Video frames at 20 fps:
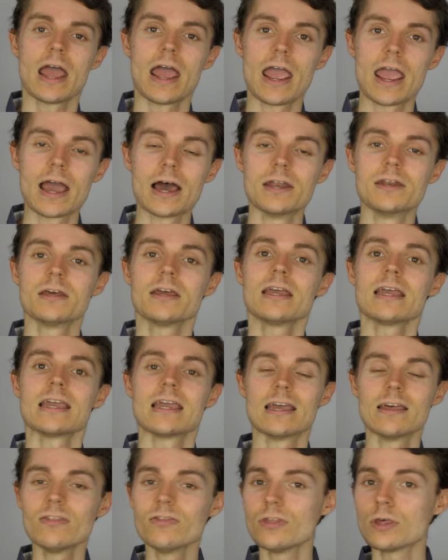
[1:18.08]
And
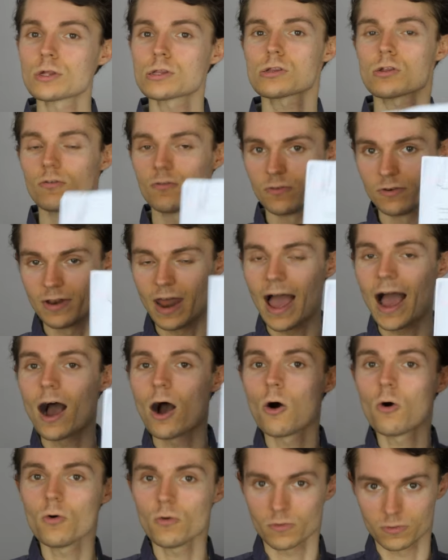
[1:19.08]
in this
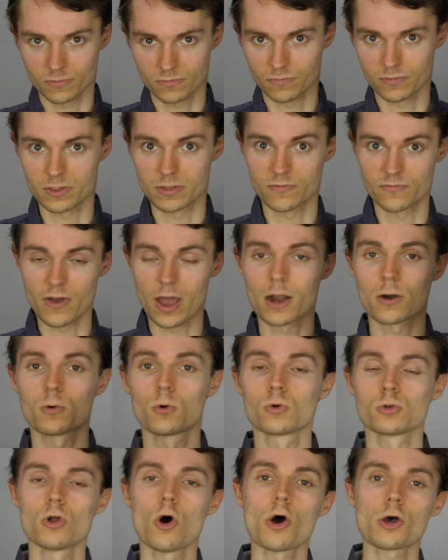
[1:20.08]
now the
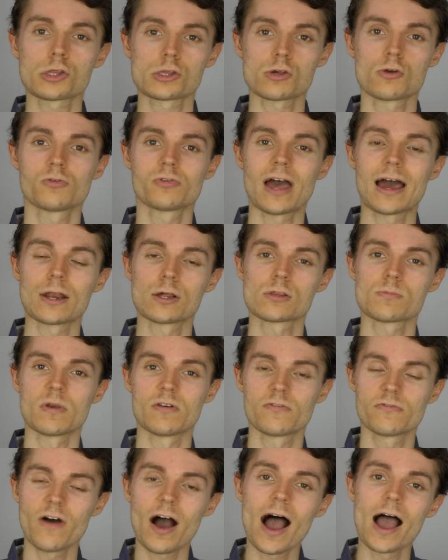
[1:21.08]
federal lawsuit that has
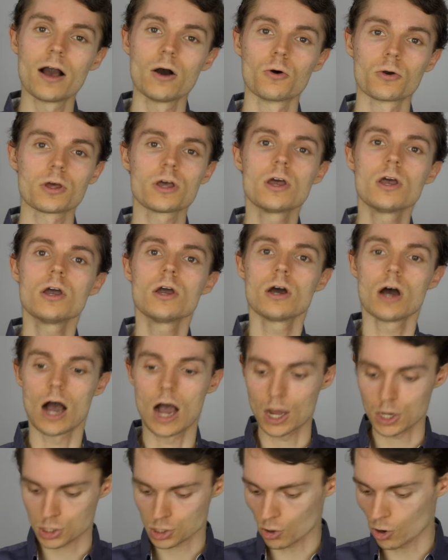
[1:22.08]
been filed,
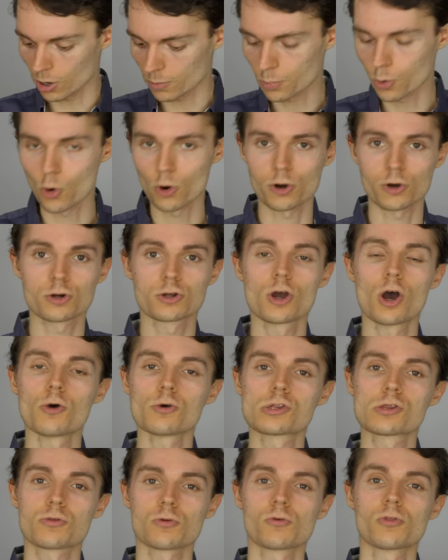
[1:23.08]
uh, Shaun Porter
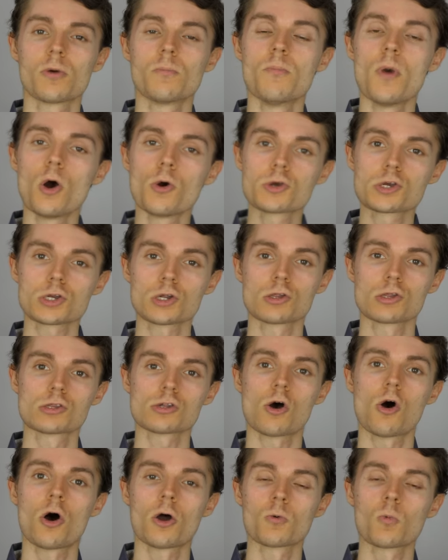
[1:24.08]
goes through the motions
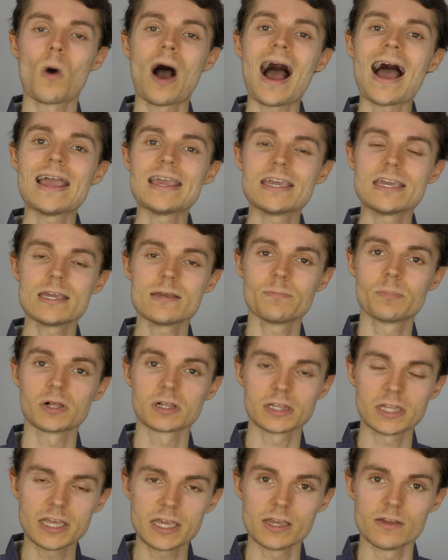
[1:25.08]
on why he
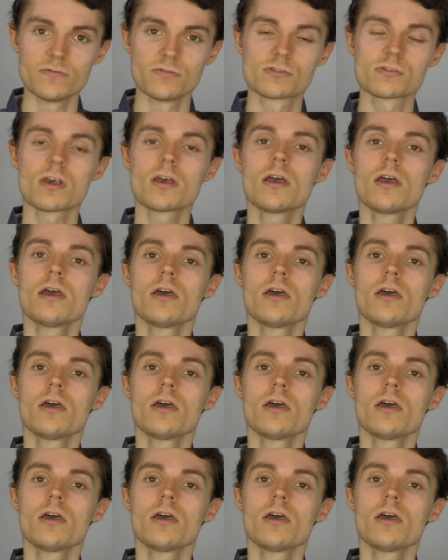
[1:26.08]
believes.